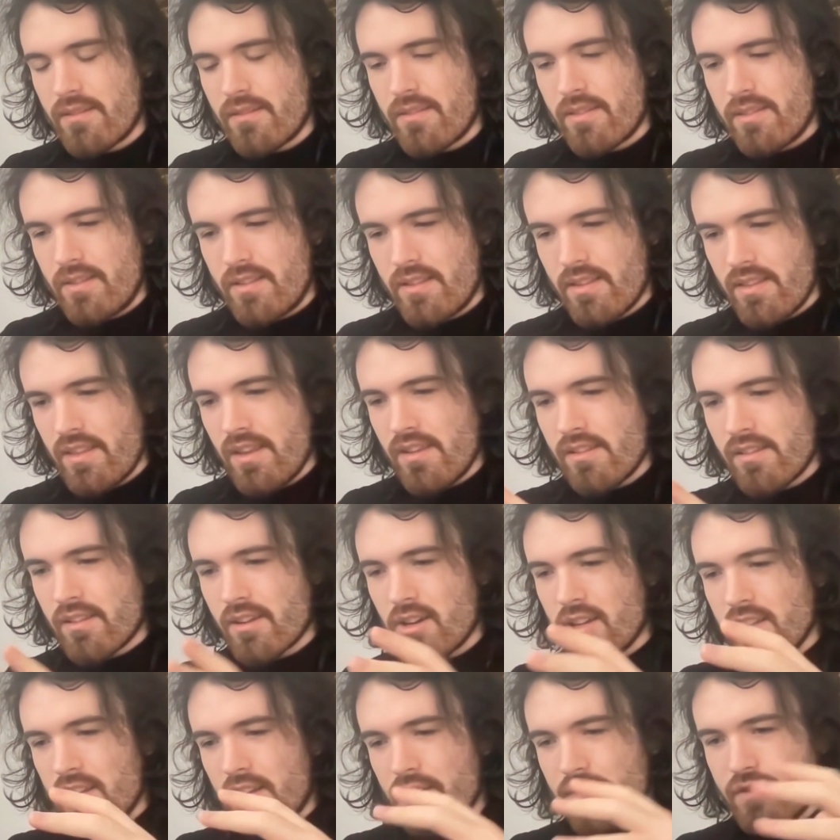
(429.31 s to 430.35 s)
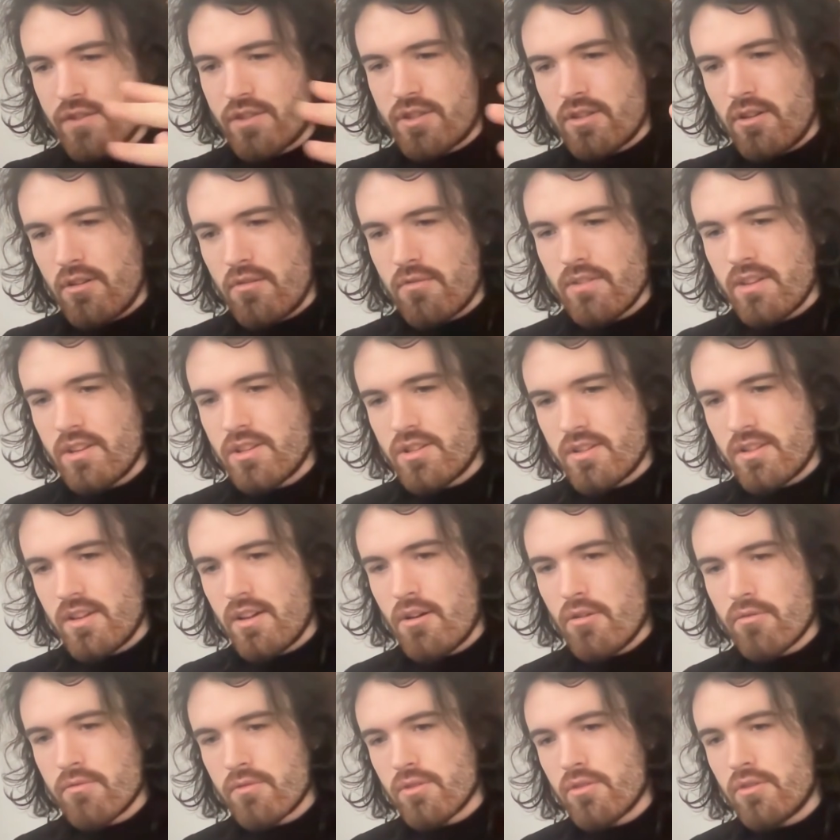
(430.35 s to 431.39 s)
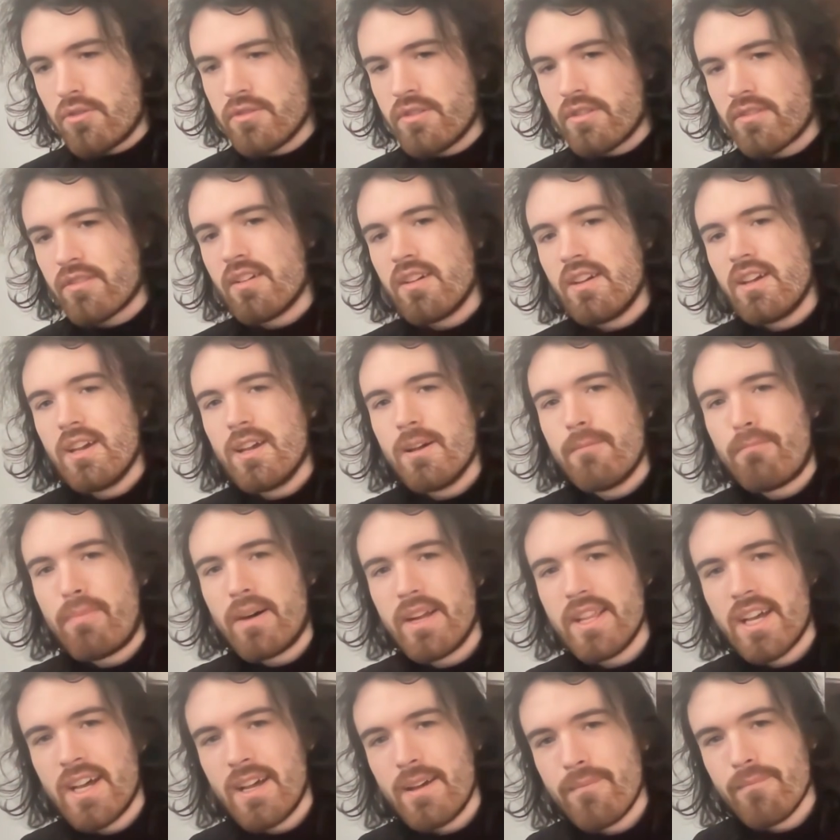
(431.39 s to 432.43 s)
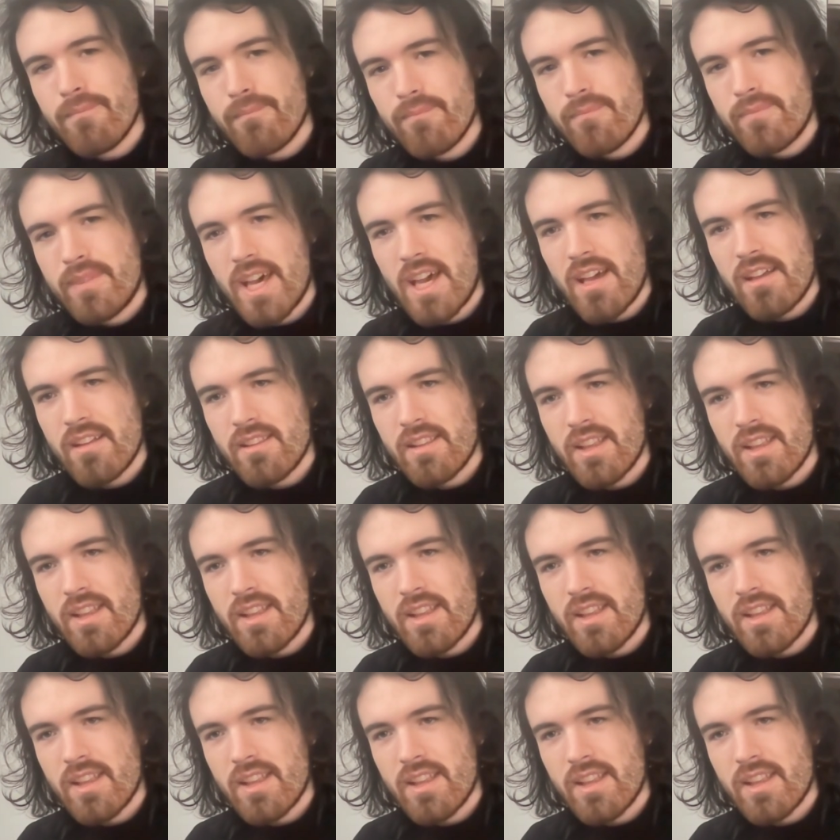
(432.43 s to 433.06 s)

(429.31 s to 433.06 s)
succeeded and gone off into their own corners, but that